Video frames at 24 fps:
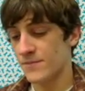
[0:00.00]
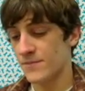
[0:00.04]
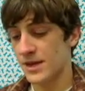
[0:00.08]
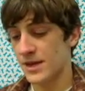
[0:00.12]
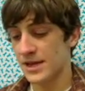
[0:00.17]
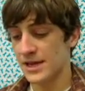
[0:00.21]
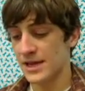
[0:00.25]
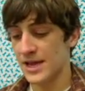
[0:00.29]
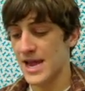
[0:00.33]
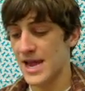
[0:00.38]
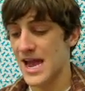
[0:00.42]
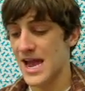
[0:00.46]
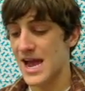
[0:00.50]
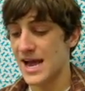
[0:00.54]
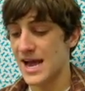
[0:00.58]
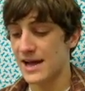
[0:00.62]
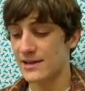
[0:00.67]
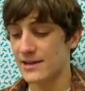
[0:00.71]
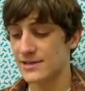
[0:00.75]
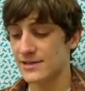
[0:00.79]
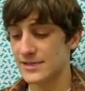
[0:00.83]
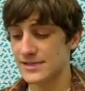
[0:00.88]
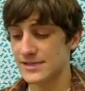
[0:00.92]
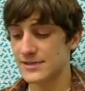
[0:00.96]
making
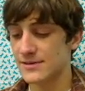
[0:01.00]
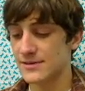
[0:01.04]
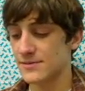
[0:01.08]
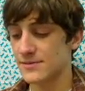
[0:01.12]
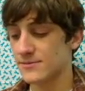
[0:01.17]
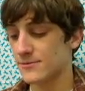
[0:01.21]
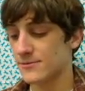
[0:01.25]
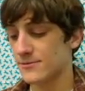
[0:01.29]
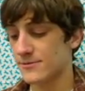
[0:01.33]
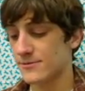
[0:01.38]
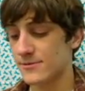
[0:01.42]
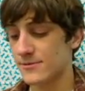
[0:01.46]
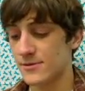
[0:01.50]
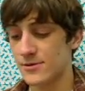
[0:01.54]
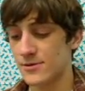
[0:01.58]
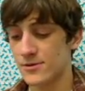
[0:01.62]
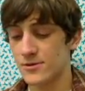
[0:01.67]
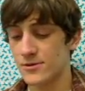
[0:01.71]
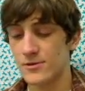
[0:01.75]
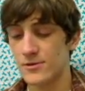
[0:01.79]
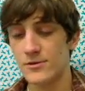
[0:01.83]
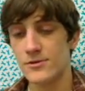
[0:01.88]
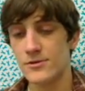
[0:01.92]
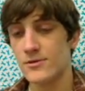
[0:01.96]
hats,
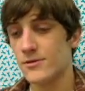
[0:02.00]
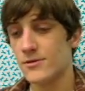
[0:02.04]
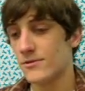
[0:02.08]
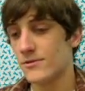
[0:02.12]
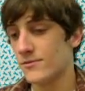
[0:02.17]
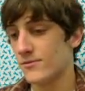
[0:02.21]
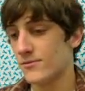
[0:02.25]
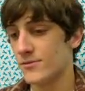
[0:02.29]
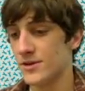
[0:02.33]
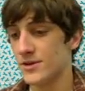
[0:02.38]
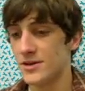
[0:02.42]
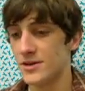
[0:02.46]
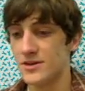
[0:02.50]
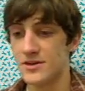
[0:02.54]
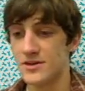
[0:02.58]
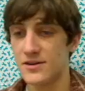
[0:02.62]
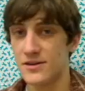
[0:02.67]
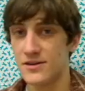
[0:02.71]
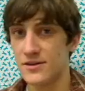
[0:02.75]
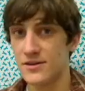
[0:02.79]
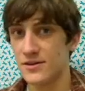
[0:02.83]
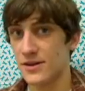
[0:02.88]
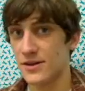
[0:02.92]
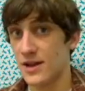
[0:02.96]

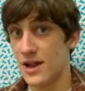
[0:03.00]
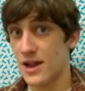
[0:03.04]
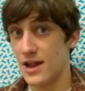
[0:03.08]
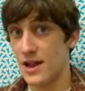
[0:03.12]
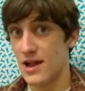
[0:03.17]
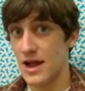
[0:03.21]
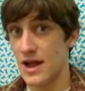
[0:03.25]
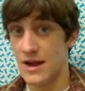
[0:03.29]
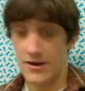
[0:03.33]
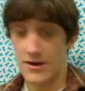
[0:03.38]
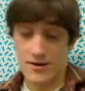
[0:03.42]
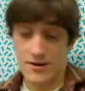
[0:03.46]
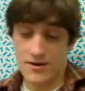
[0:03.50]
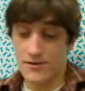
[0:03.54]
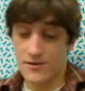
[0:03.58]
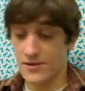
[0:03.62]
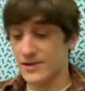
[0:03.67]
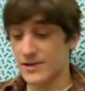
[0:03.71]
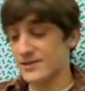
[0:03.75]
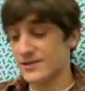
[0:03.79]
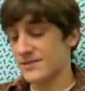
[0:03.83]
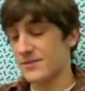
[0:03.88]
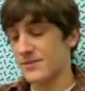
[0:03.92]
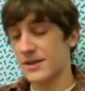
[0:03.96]
which, I don't know,
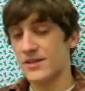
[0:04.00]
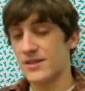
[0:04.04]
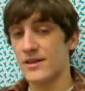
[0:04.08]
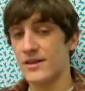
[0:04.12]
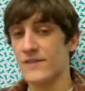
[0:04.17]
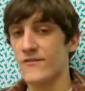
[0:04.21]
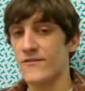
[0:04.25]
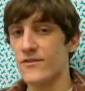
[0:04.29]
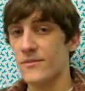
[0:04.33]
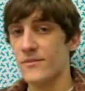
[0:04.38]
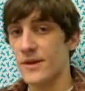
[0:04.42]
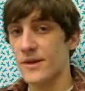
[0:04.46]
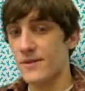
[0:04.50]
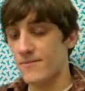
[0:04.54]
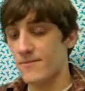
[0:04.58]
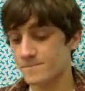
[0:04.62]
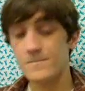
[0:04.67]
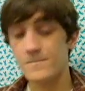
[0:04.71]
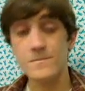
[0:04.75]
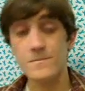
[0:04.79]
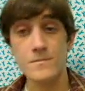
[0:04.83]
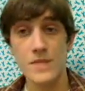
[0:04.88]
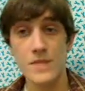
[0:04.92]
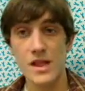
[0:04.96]
that's a big thing for me.
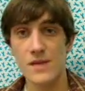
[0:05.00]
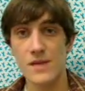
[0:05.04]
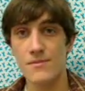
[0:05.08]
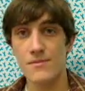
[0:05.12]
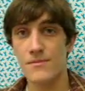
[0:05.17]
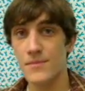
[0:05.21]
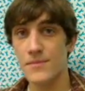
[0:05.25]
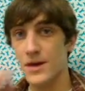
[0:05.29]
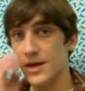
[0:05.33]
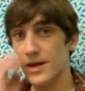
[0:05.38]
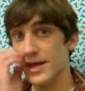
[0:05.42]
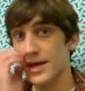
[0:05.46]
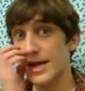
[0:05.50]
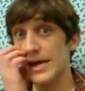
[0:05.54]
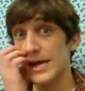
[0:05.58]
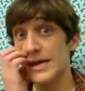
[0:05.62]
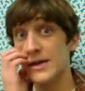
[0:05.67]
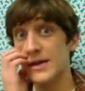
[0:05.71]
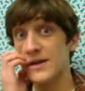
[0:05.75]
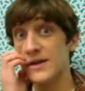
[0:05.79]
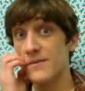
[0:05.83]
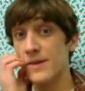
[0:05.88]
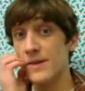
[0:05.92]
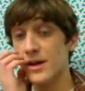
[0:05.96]
But yeah,
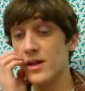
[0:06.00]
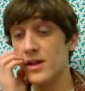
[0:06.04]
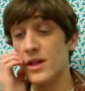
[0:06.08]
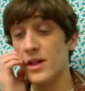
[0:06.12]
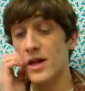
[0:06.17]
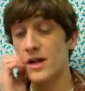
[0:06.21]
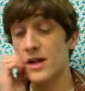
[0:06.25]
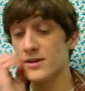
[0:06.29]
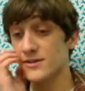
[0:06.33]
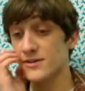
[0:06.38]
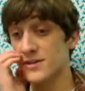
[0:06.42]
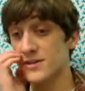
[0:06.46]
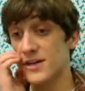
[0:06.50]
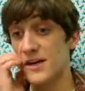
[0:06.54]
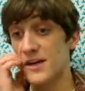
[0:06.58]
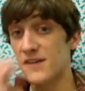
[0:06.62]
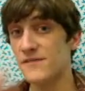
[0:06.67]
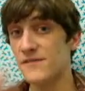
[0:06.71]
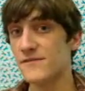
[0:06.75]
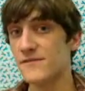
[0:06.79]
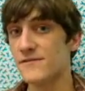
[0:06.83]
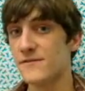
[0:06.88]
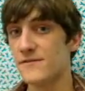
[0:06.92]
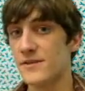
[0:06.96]
you can make a lot of
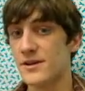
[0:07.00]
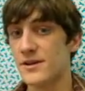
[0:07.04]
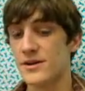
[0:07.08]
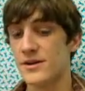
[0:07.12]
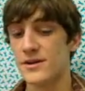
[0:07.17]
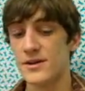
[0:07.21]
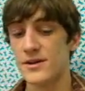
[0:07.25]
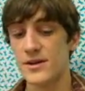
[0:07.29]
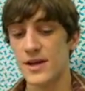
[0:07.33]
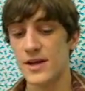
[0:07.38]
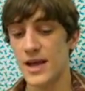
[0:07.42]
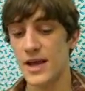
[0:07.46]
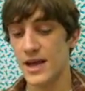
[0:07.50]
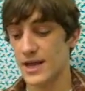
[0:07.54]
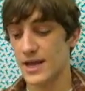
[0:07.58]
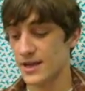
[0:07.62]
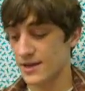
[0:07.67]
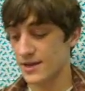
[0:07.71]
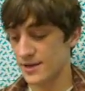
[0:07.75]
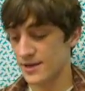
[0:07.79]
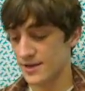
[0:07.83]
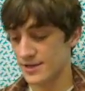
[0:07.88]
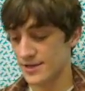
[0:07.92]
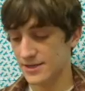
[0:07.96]
stuff.
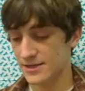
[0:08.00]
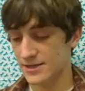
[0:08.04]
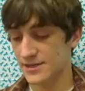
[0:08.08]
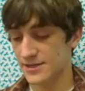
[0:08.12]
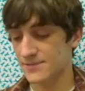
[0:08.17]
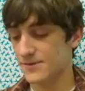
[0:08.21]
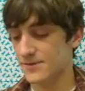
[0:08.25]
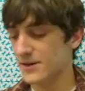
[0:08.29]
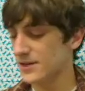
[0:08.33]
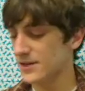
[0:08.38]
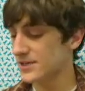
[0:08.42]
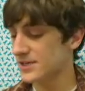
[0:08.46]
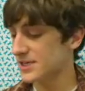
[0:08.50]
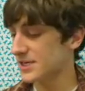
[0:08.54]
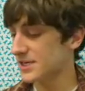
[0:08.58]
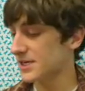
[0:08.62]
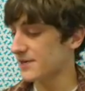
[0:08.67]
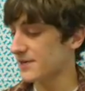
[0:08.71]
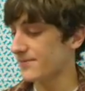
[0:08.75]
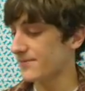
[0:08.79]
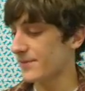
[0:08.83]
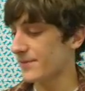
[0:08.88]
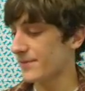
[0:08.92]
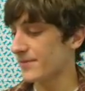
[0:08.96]
and it's pretty
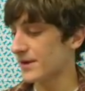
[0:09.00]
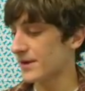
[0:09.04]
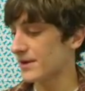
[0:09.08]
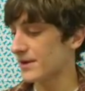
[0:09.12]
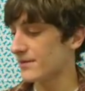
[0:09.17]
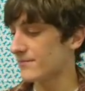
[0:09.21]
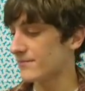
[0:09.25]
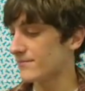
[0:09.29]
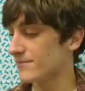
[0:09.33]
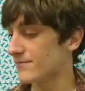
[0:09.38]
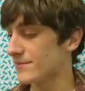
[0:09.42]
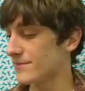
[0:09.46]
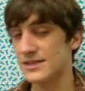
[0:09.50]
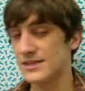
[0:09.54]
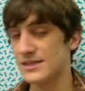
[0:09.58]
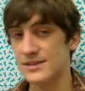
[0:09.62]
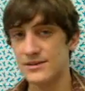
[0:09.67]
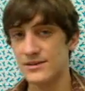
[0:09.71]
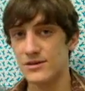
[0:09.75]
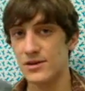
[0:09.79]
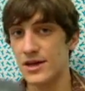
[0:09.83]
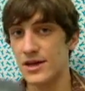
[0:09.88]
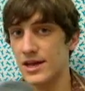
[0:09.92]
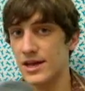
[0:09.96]
cheap. I mean,
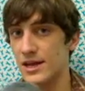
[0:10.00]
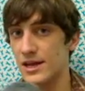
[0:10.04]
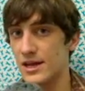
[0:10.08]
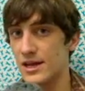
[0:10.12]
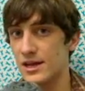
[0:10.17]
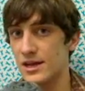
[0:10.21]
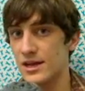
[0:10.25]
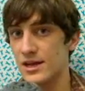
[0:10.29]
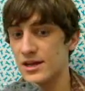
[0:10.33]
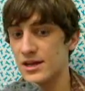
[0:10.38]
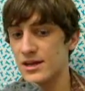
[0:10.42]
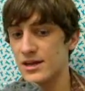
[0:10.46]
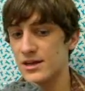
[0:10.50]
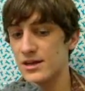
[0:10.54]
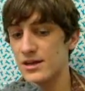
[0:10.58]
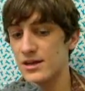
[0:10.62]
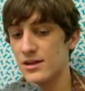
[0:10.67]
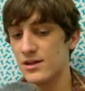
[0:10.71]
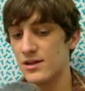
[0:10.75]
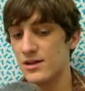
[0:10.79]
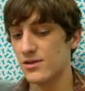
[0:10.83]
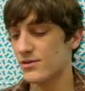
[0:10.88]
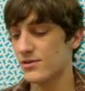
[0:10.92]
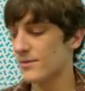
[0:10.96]
these are like
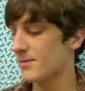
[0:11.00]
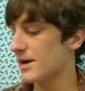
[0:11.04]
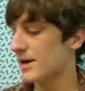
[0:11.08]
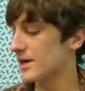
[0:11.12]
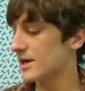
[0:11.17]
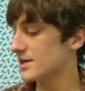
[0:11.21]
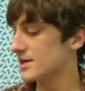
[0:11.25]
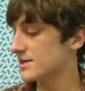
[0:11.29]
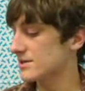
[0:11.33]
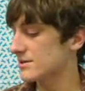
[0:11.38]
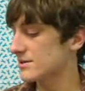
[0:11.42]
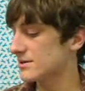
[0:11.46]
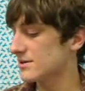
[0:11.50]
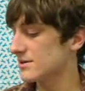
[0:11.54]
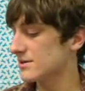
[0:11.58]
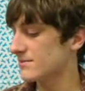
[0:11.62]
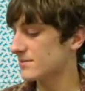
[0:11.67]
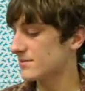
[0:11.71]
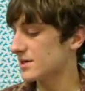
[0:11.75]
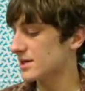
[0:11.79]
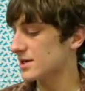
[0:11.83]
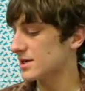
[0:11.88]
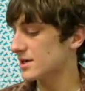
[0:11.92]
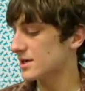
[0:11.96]
$3 or
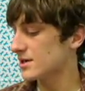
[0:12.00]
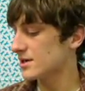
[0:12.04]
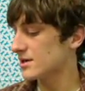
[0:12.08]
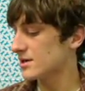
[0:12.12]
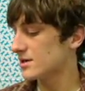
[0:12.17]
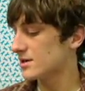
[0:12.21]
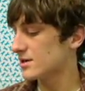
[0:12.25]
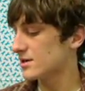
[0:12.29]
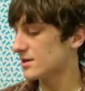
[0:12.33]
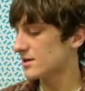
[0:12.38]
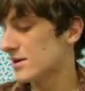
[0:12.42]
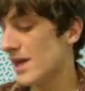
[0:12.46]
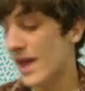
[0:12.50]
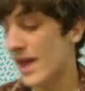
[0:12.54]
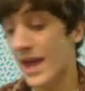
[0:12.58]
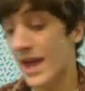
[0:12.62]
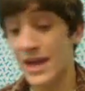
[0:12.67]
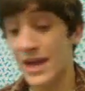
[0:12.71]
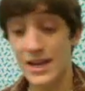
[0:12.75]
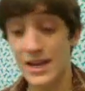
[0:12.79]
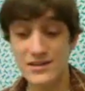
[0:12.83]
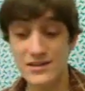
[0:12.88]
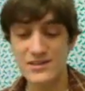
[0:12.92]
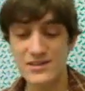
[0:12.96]
something.
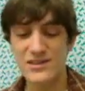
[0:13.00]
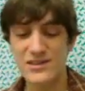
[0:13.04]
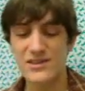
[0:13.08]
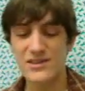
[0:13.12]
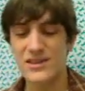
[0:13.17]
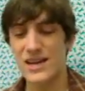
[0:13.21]
And needles